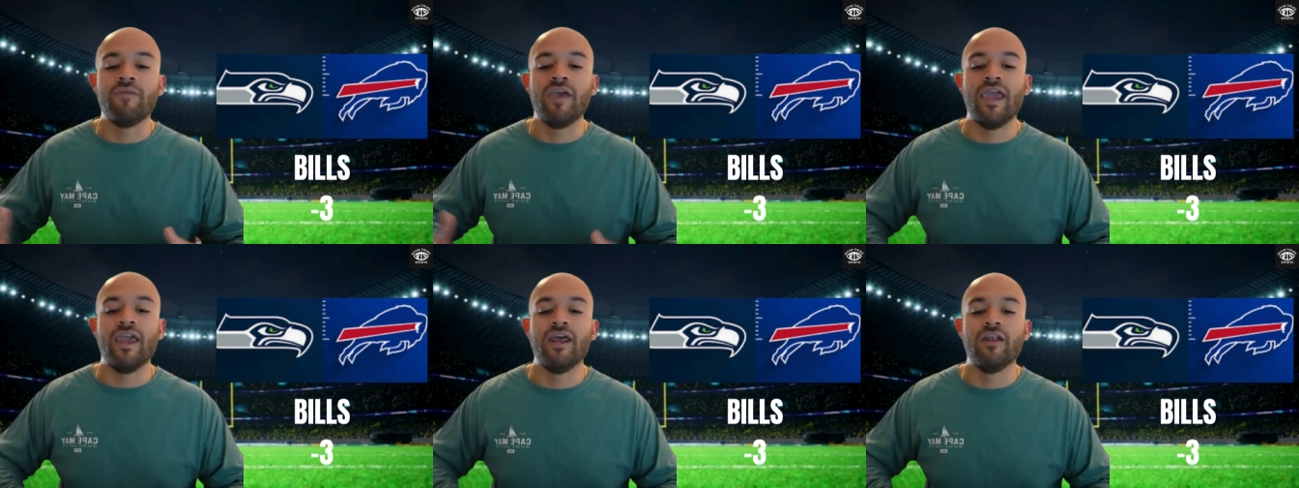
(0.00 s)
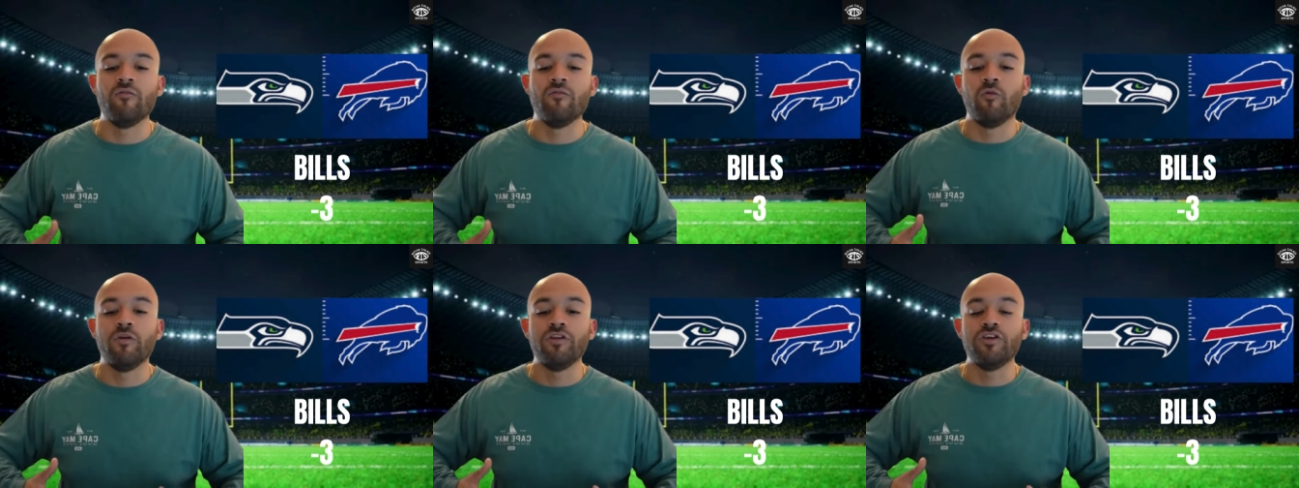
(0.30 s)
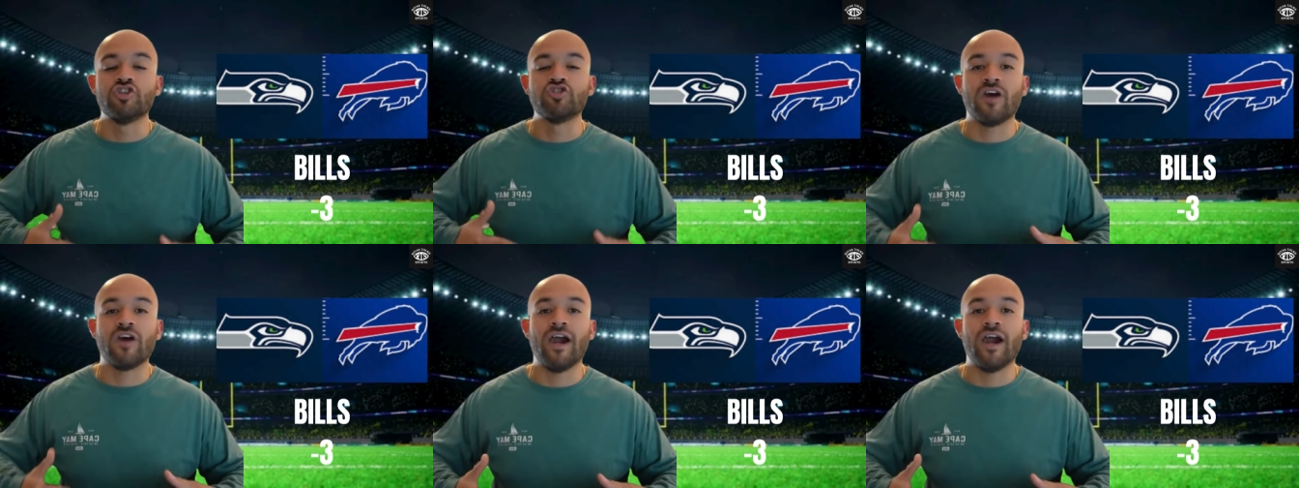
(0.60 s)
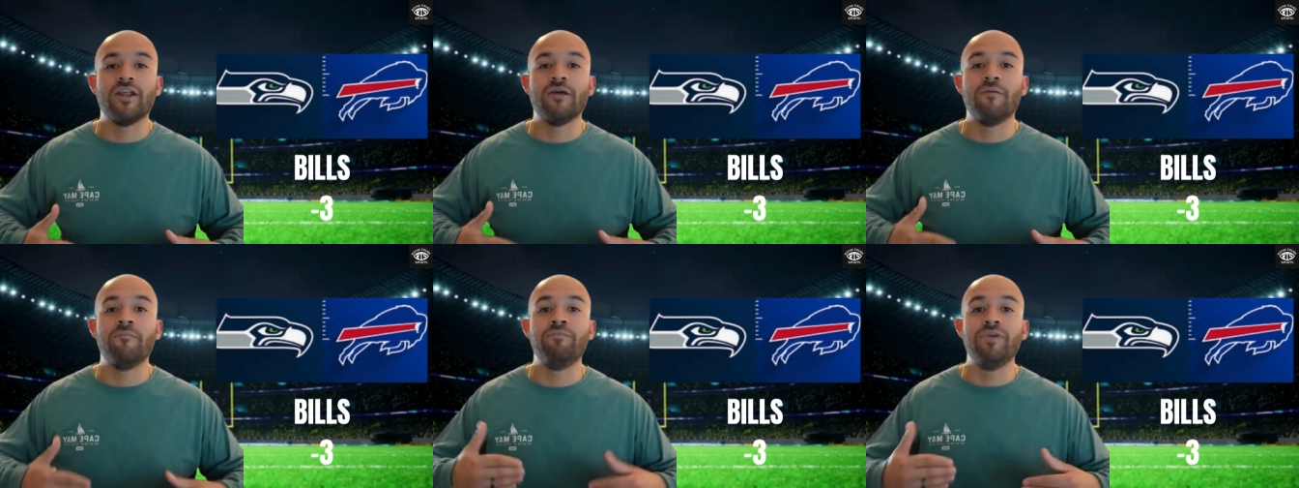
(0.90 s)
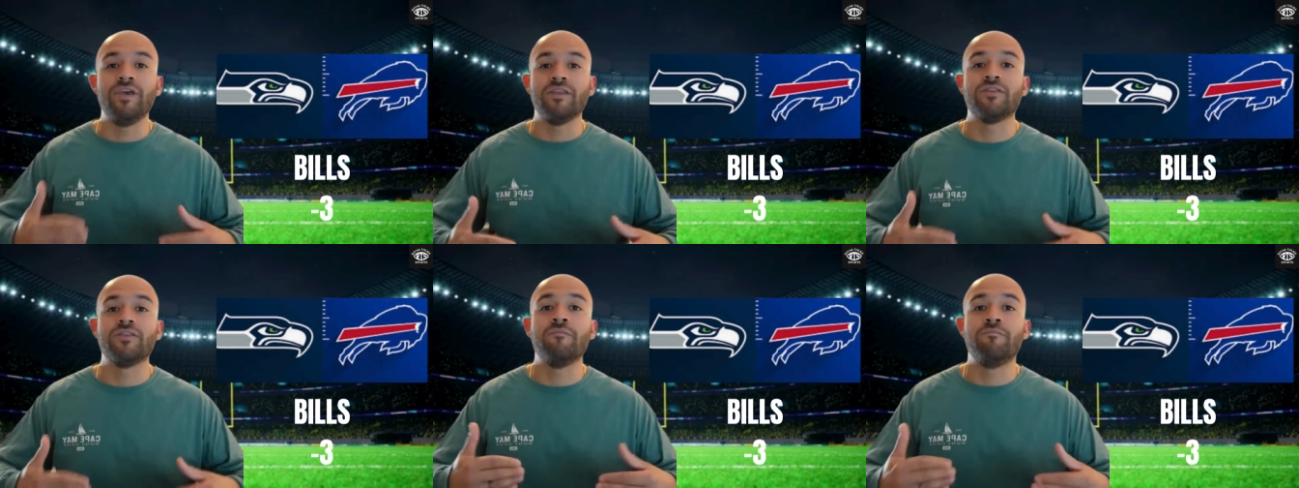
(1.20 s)
And when you try to
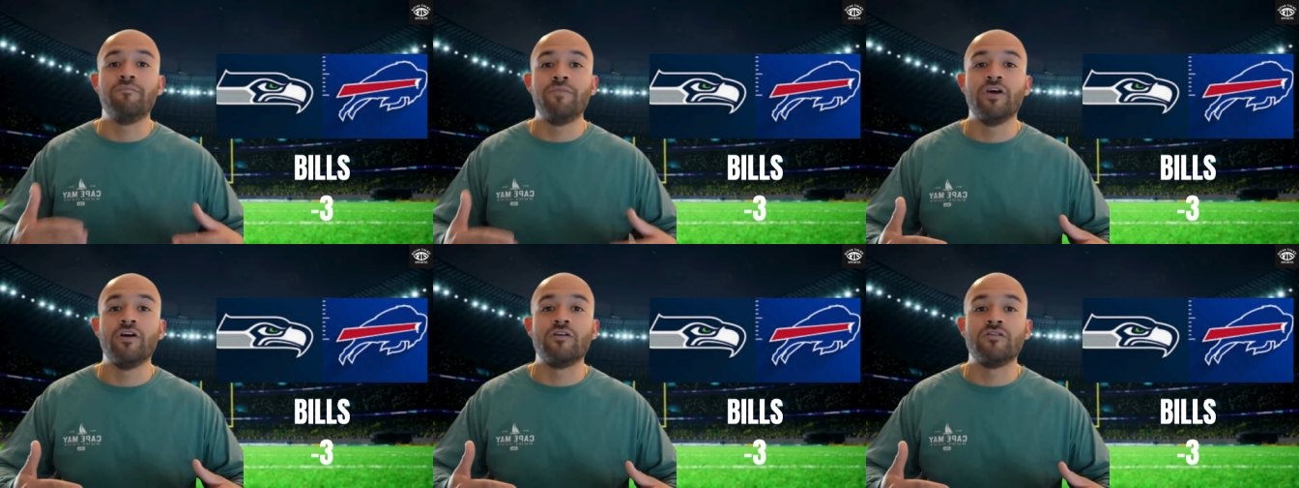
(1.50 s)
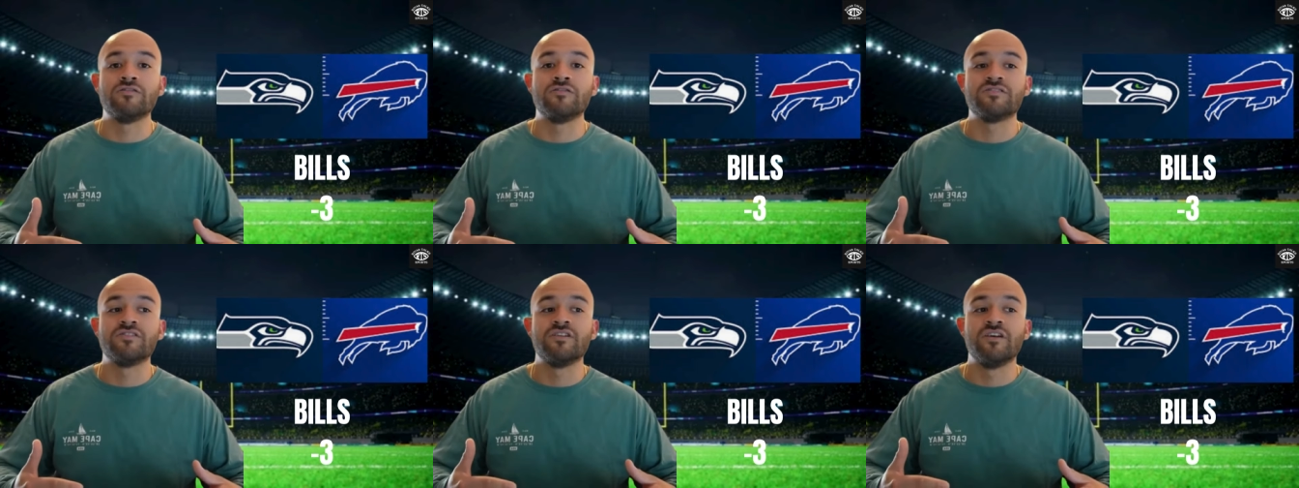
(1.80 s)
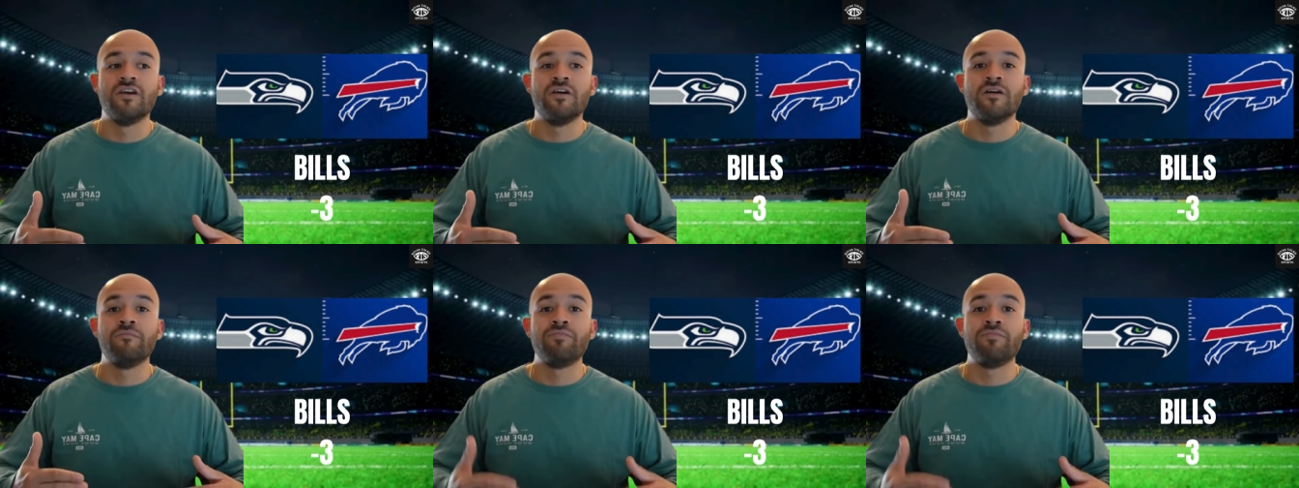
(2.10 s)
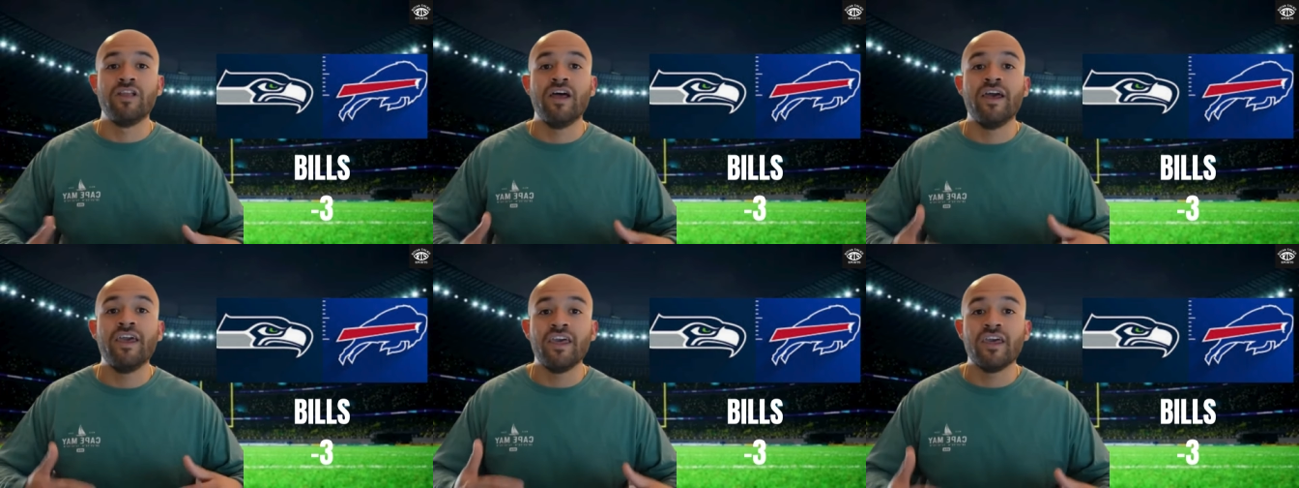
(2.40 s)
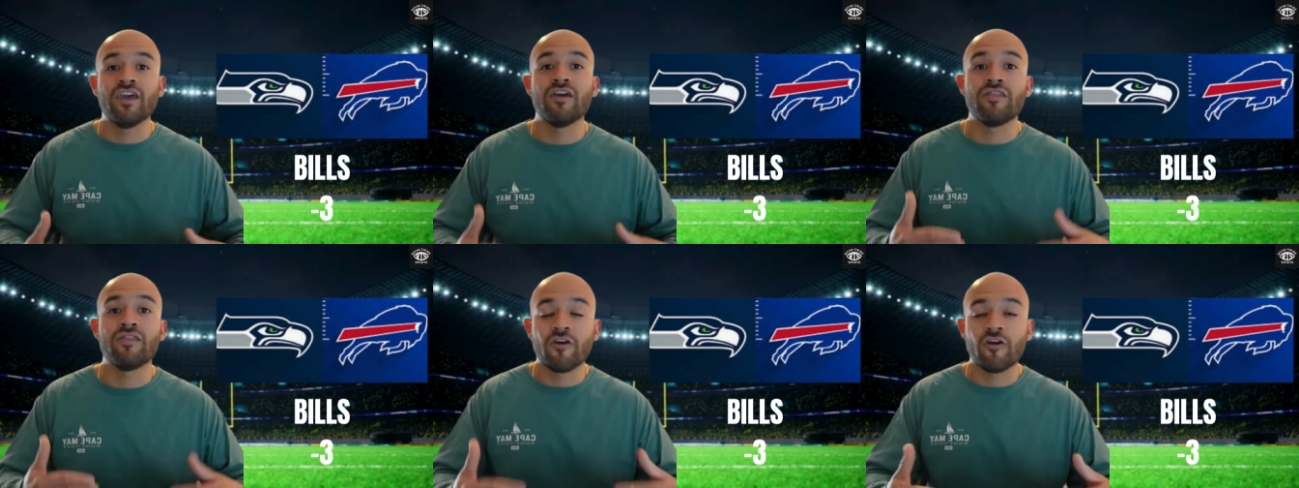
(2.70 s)
beat the Bills
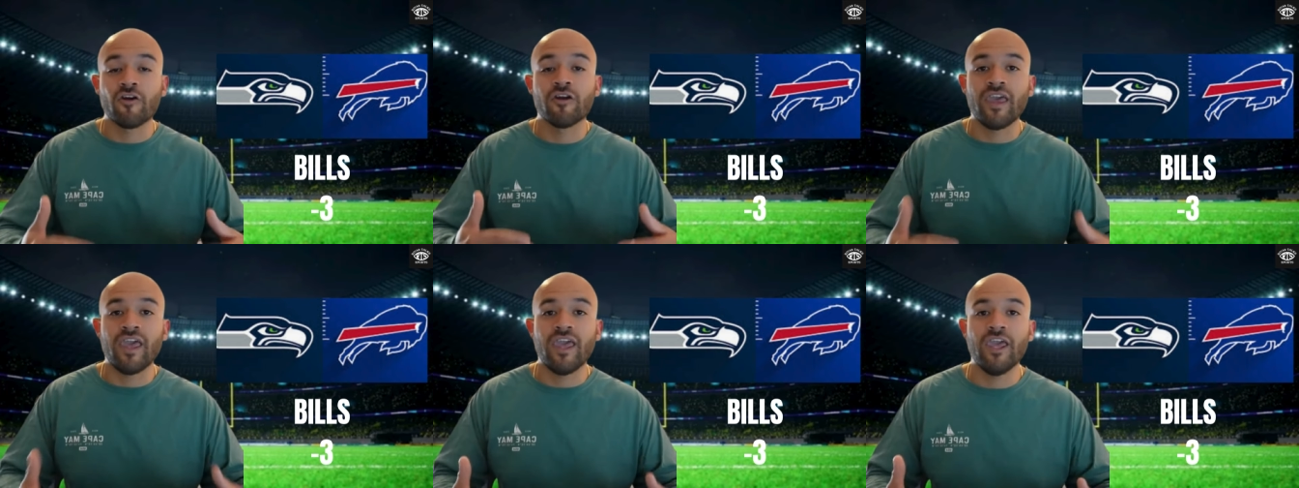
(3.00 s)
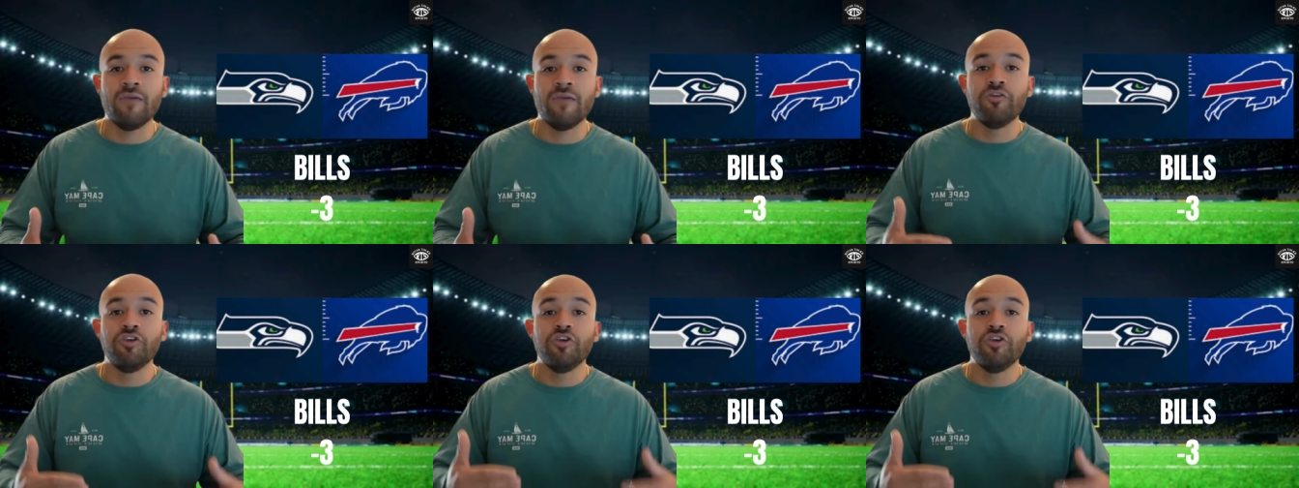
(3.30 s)
playing their game,